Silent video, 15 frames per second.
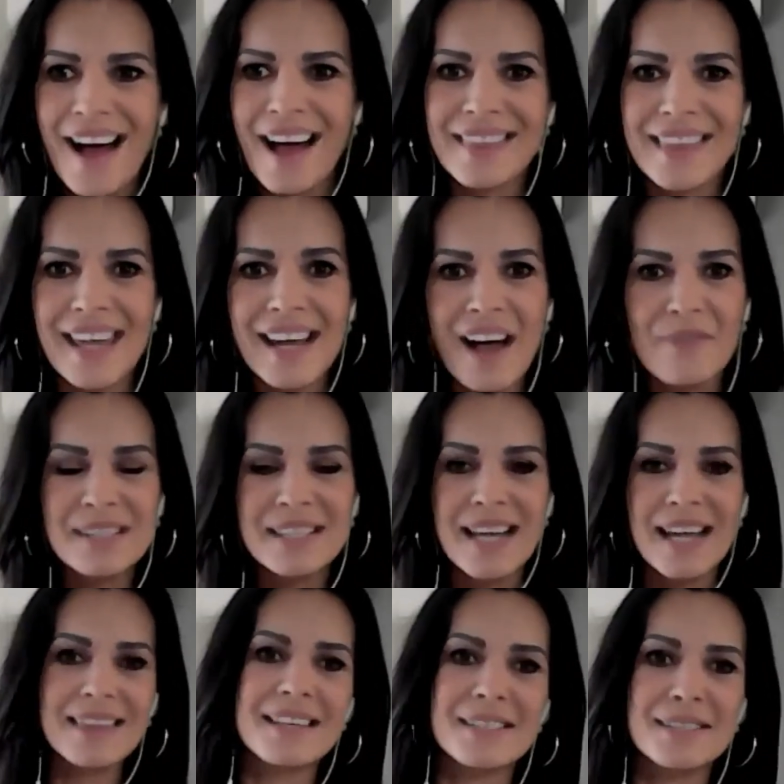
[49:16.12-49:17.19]
I think I've
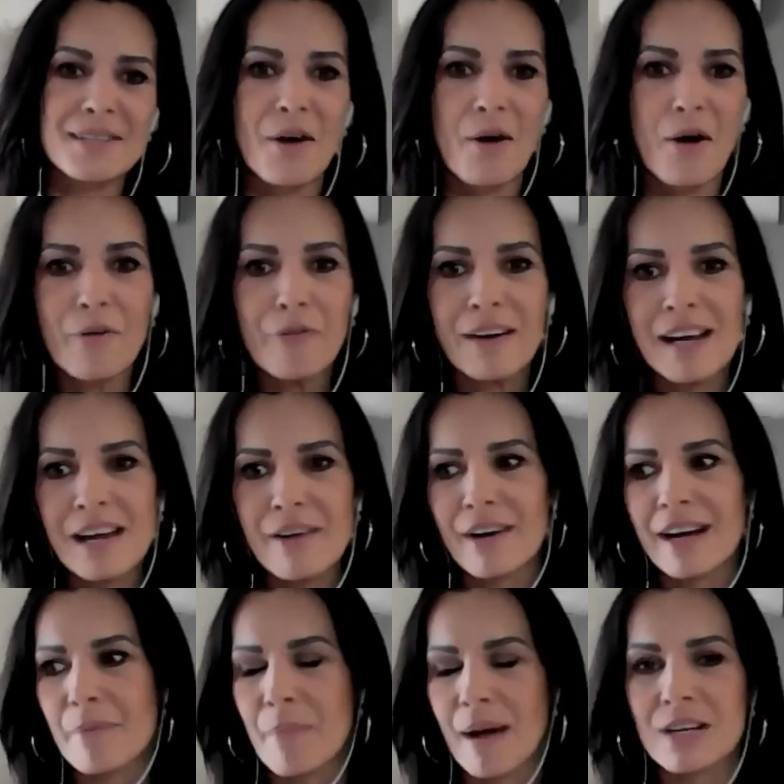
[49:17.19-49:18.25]
said this so often,
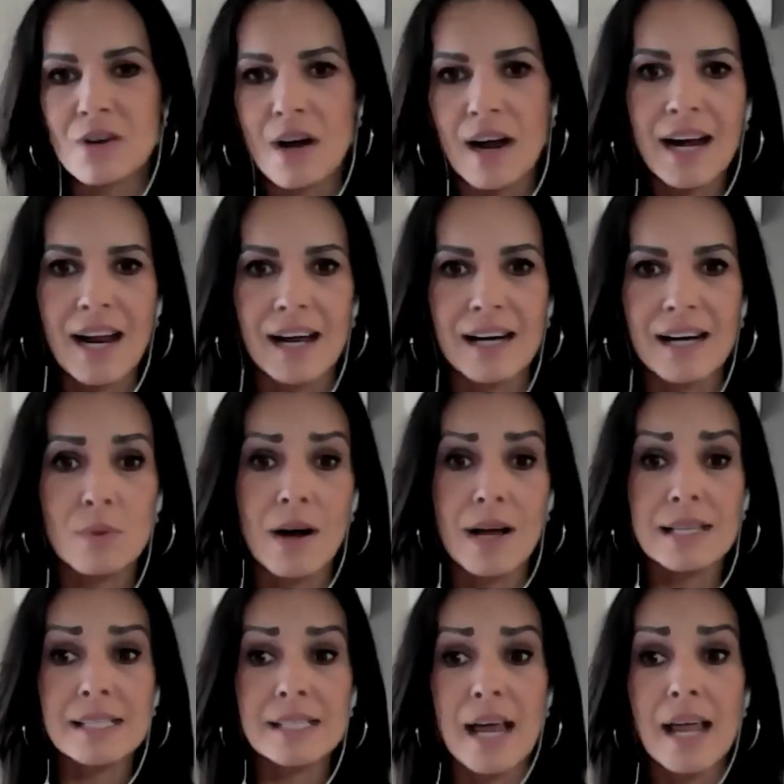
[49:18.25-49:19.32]
even in my trainings, where
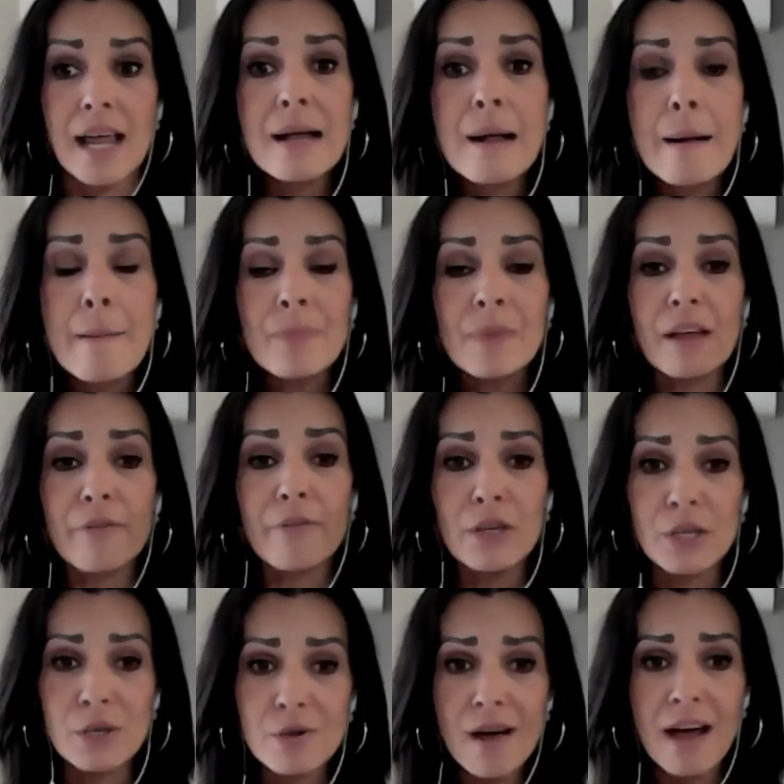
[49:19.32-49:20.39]
I say, if
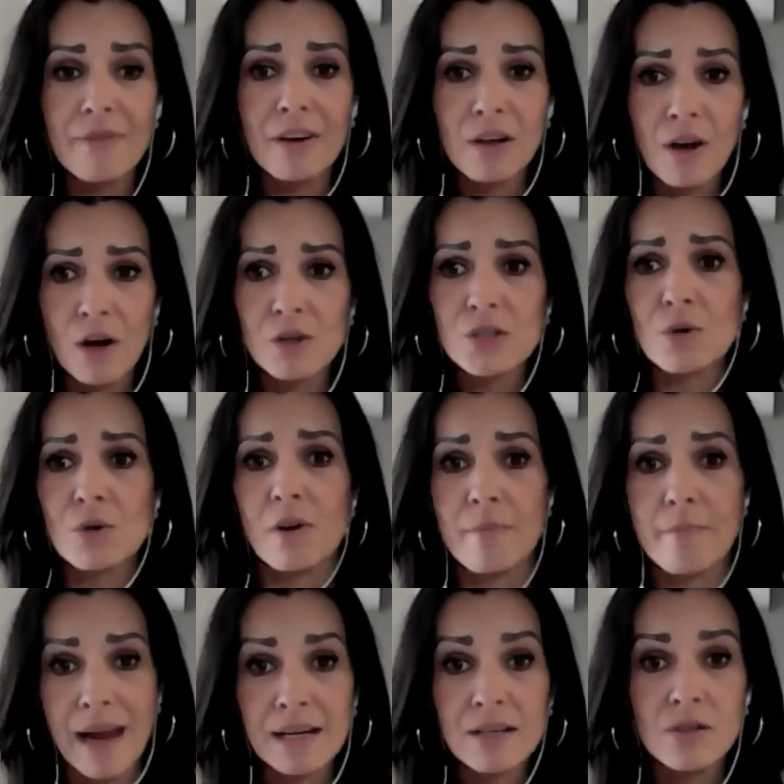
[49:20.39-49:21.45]
you have a coach or a
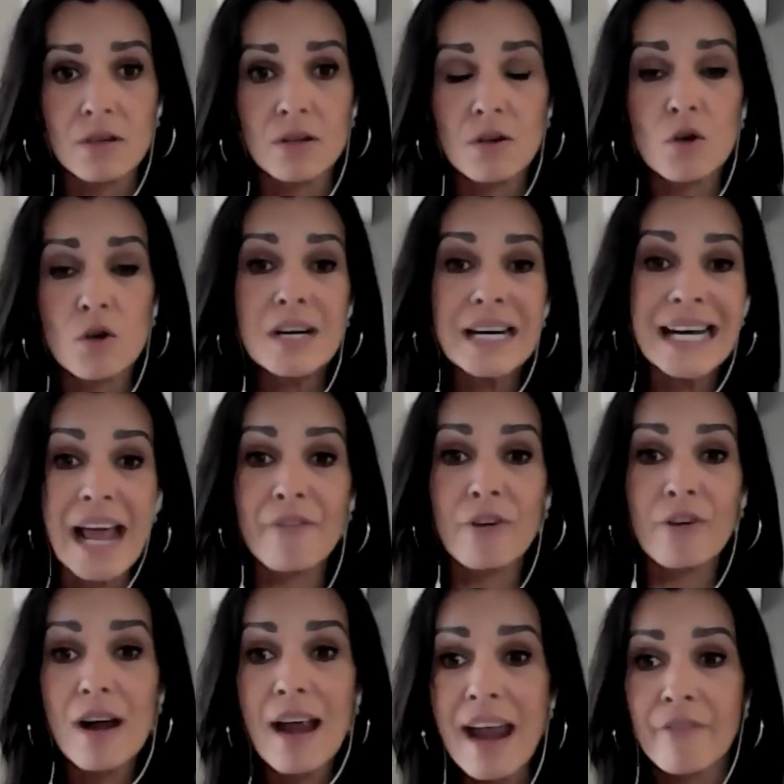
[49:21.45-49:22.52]
mentor who
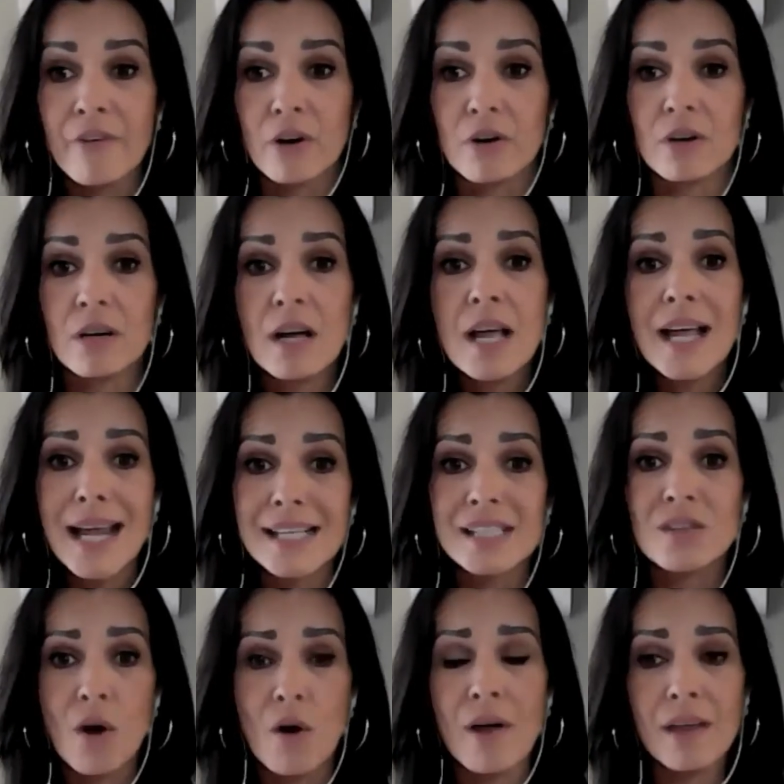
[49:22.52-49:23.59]
never, ever is
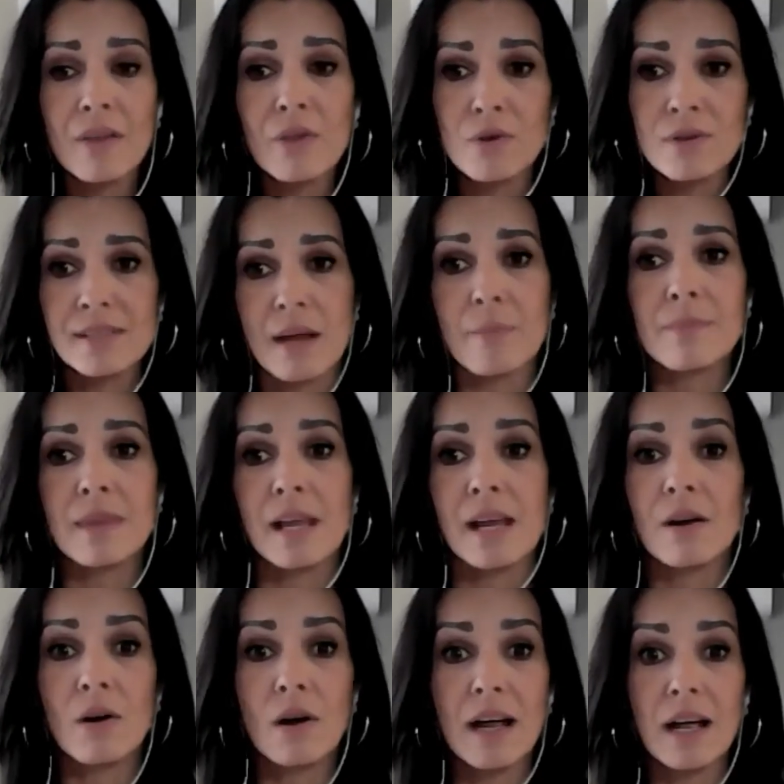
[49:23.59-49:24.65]
going through
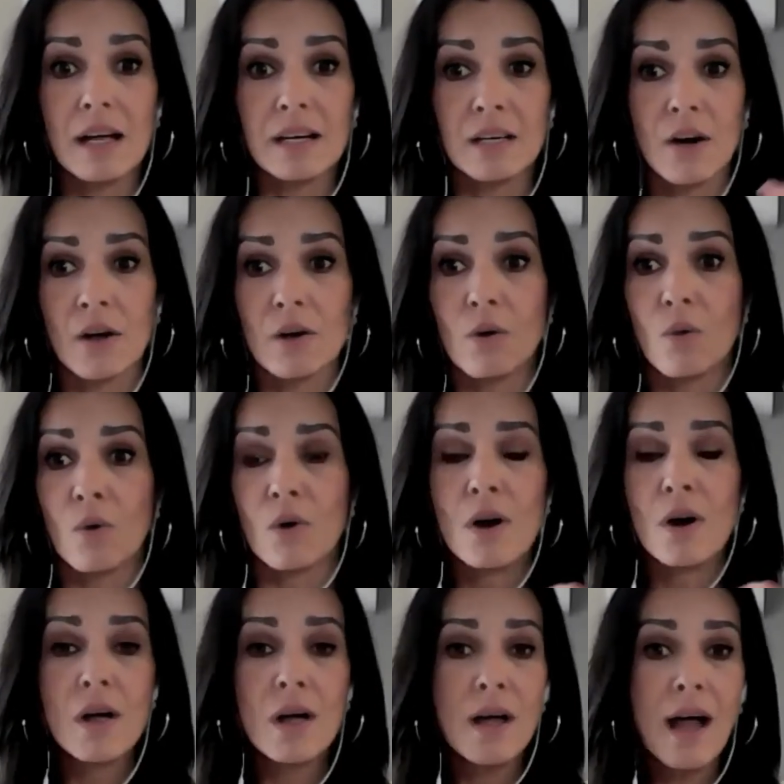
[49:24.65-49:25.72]
something, you know, or
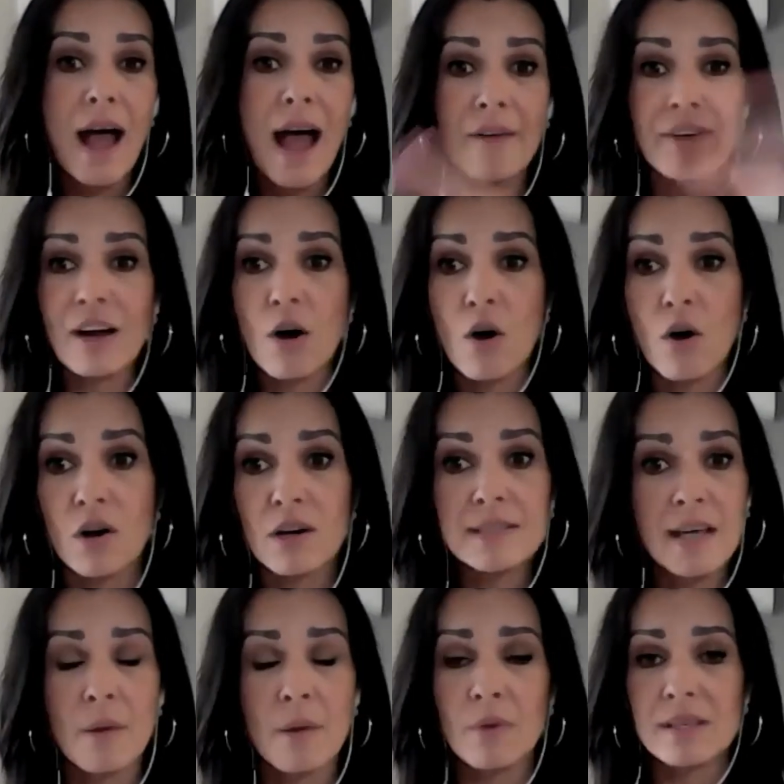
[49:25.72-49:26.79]
having a hard
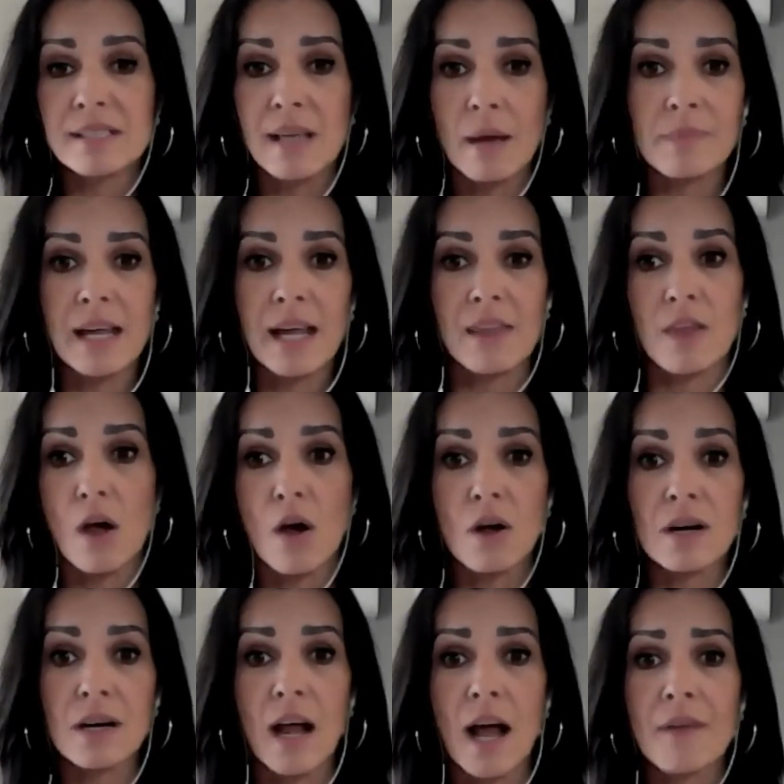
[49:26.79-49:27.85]
time with something in their
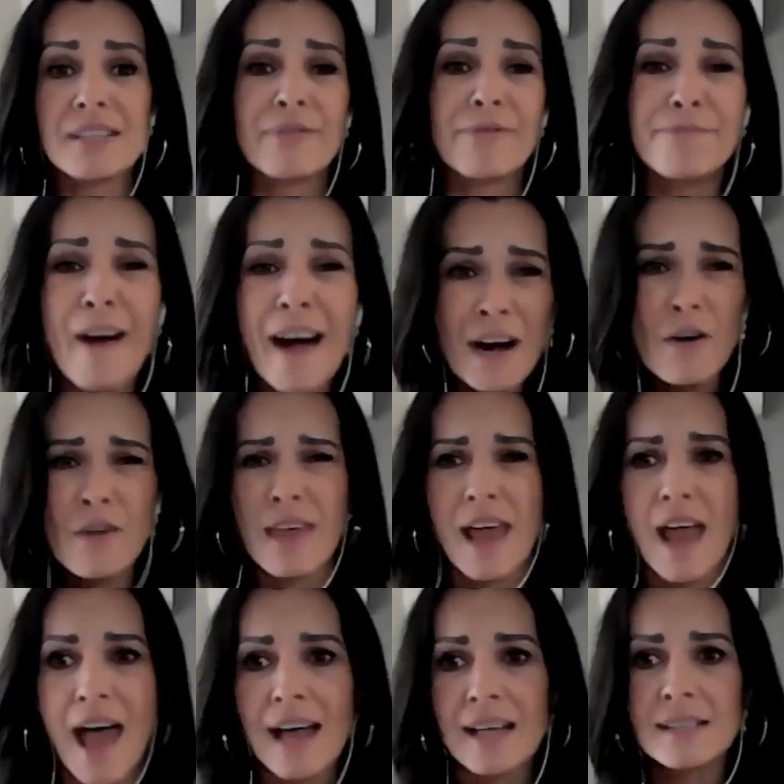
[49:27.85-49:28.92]
own lives, fire their
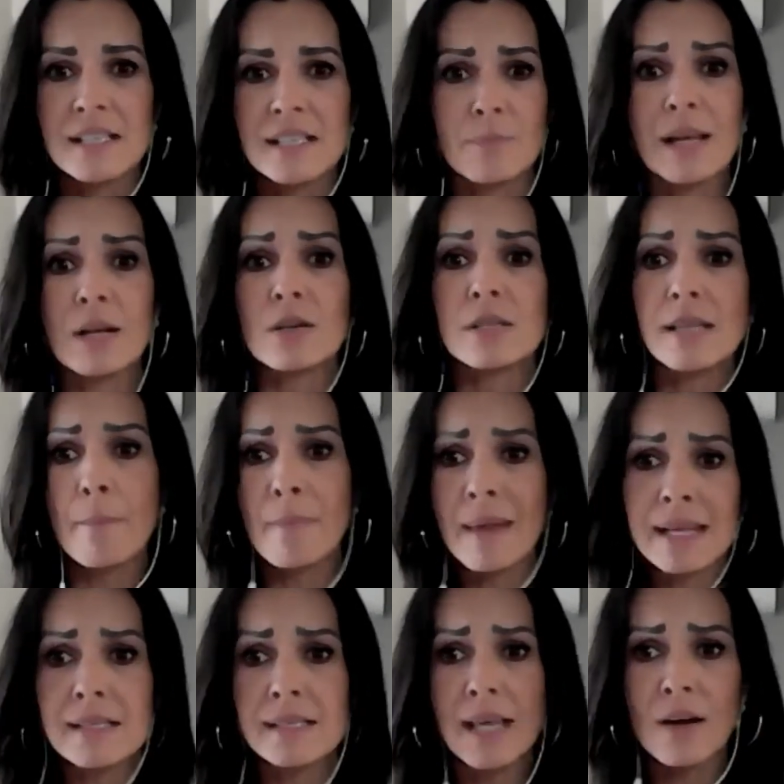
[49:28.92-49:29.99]
asses, because that
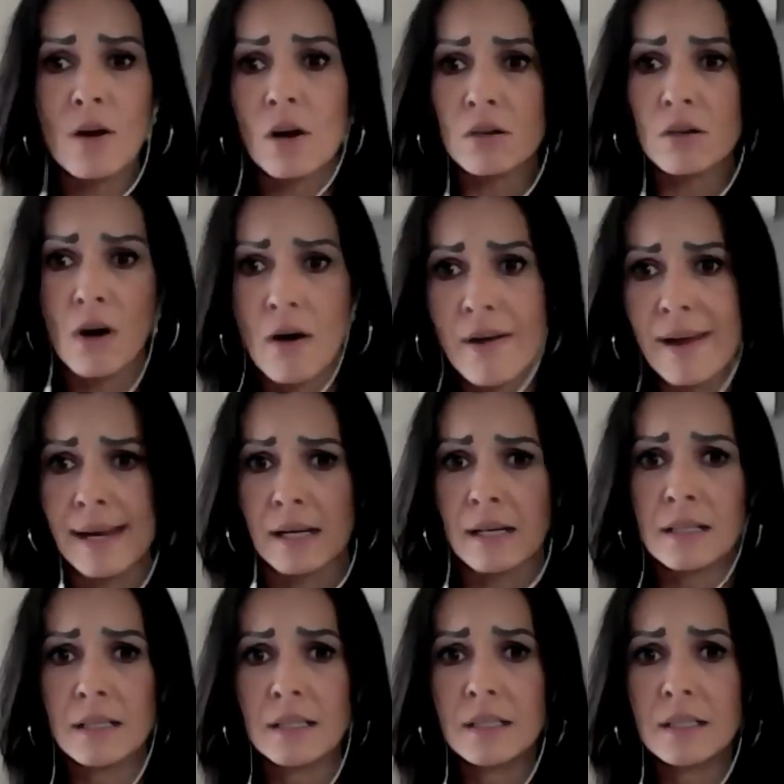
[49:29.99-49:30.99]
means they're not growing.